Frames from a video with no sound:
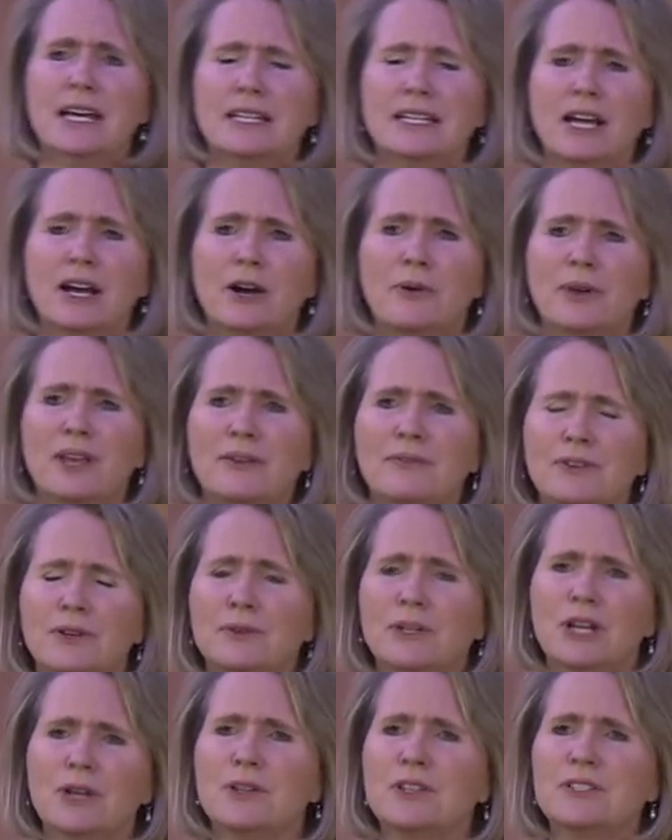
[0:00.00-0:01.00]
Now, if
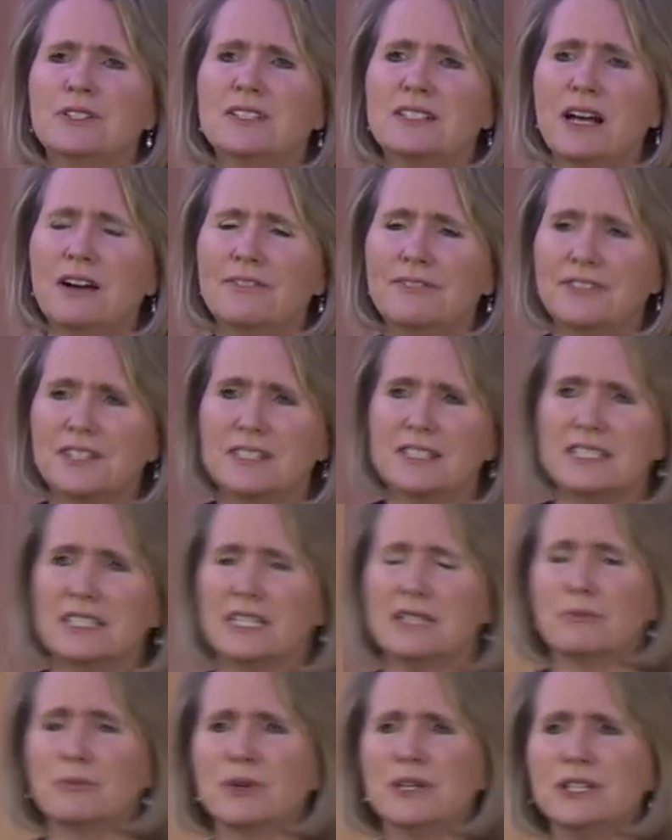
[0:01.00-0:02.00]
you know the self
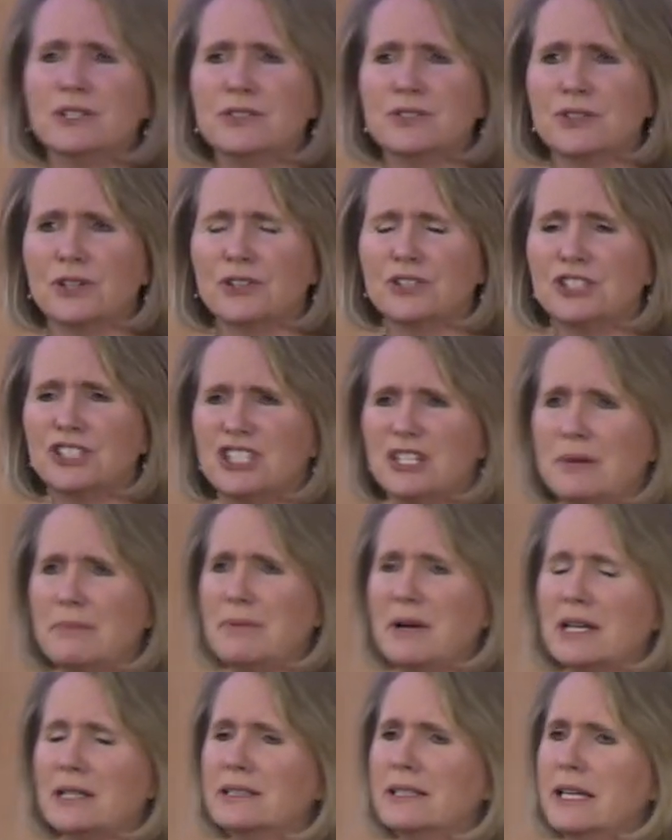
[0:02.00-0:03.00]
esteem research,
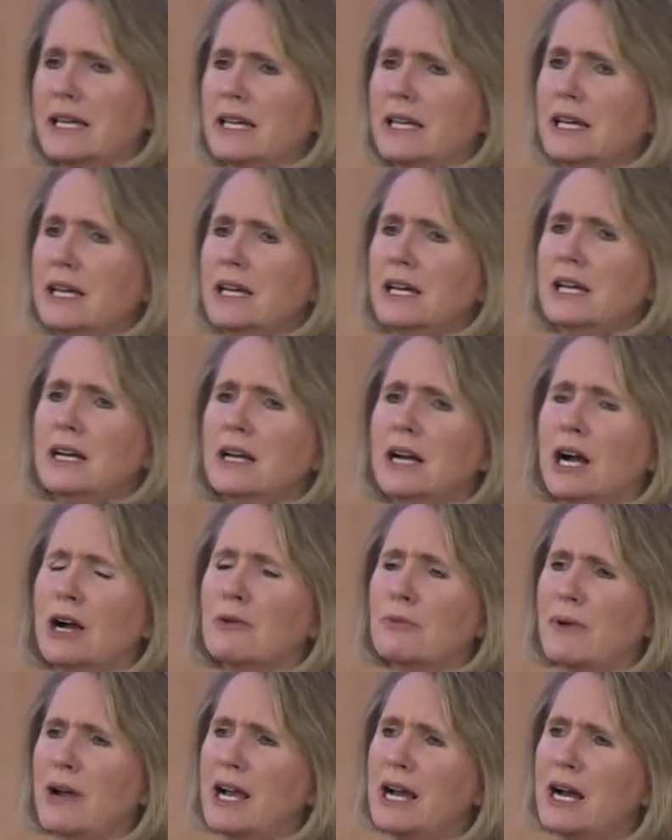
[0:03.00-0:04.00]
typically
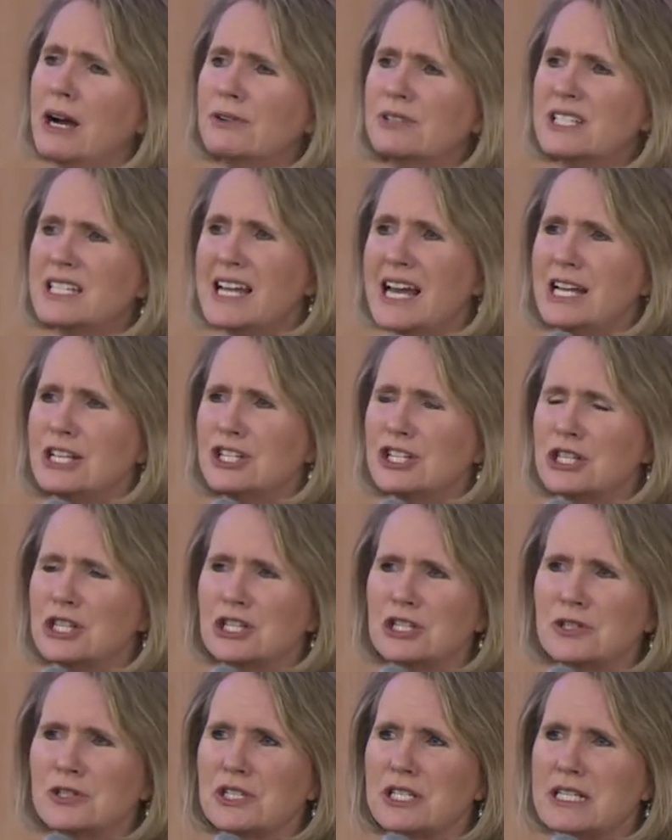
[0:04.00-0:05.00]
around 10 to
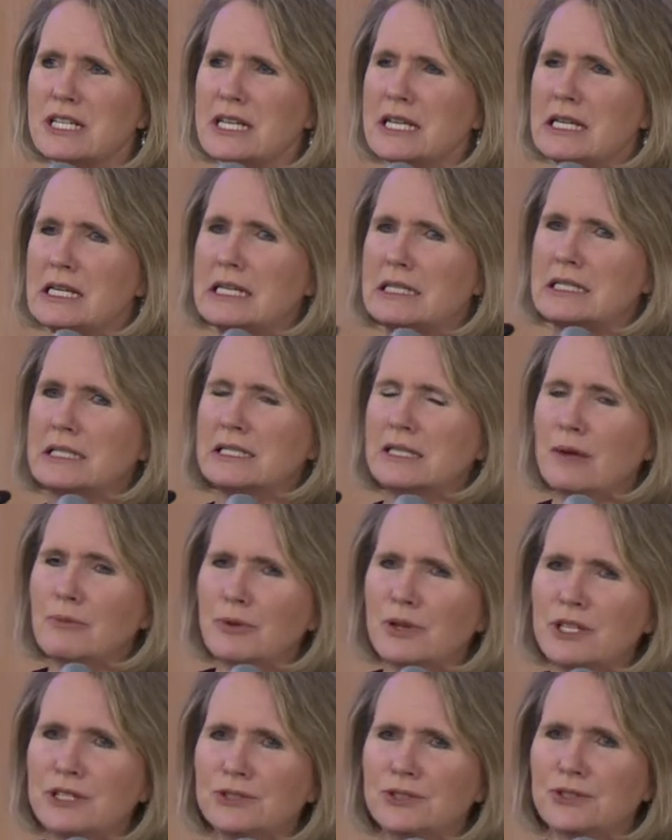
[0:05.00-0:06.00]
13, and some
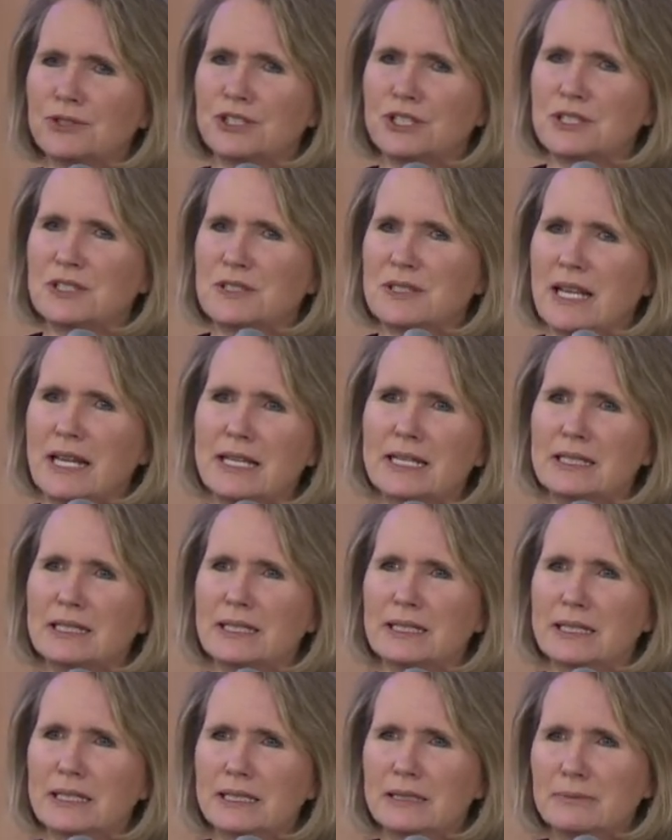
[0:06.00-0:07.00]
research is saying a
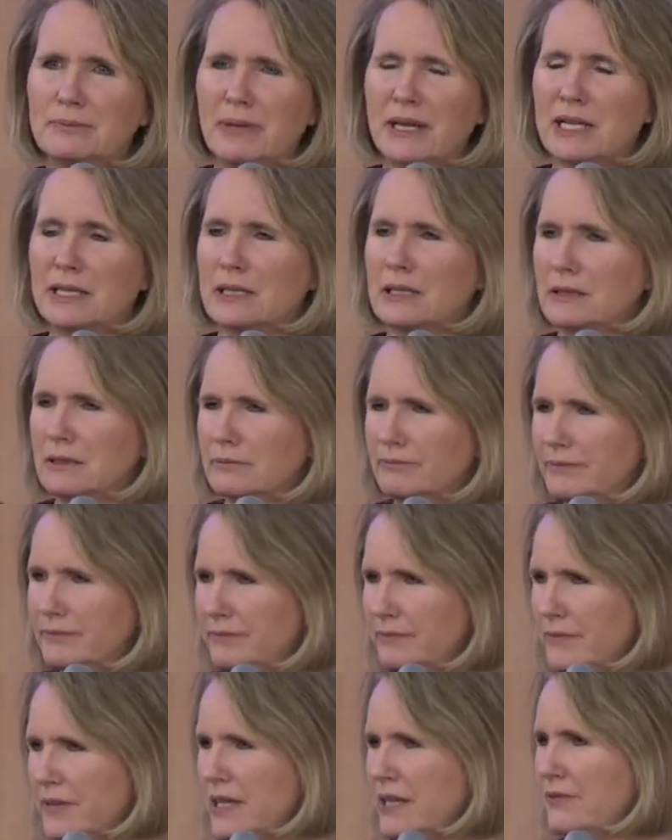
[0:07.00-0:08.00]
little bit
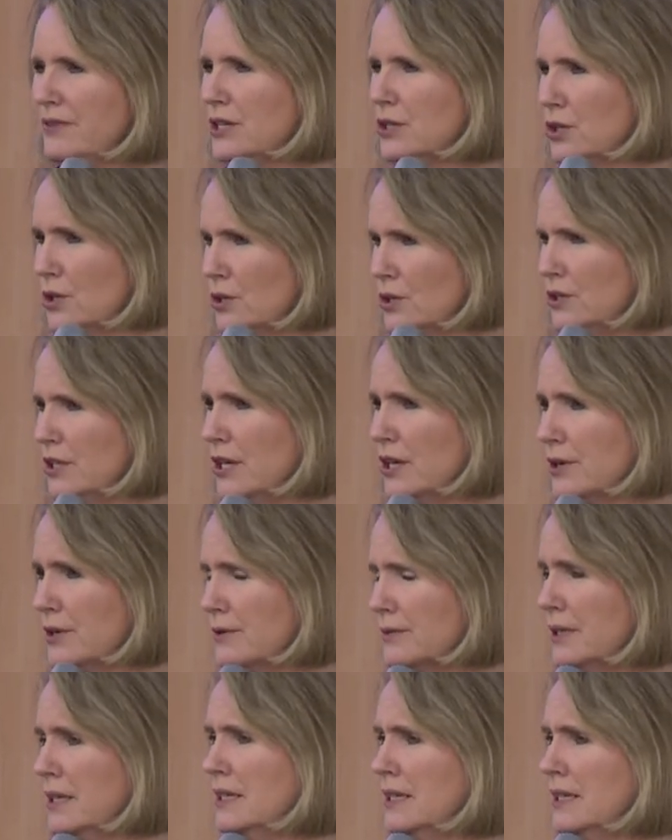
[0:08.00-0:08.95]
even earlier,